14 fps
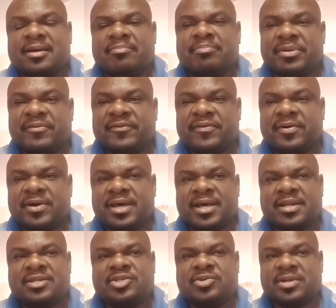before
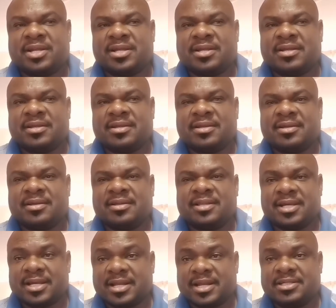and during
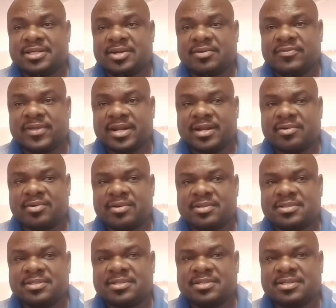the creation of the
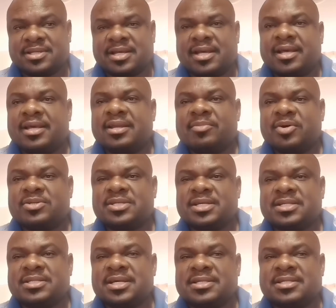records. In most
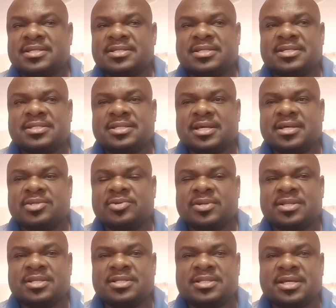instances, during
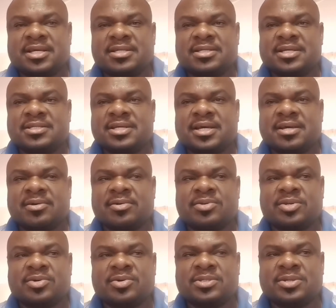this stage, as I
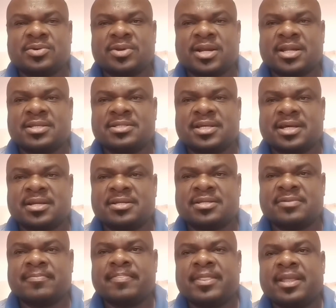already said,
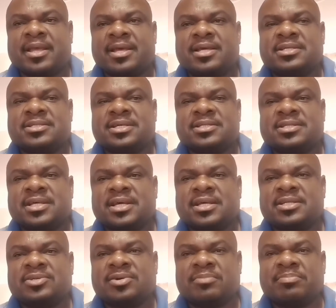is the
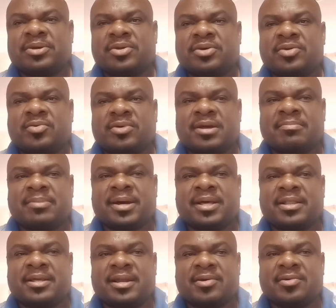stage or period whereby
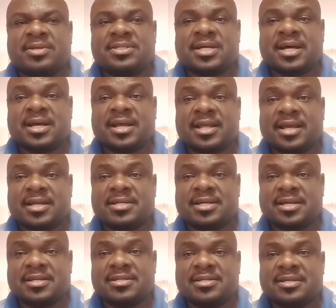the records are
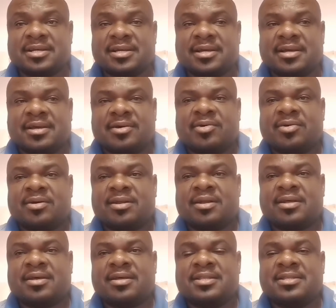created or
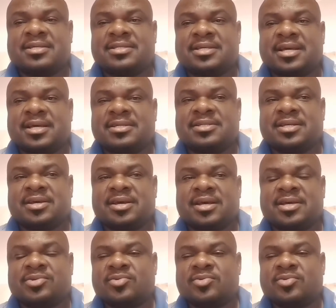in this case, as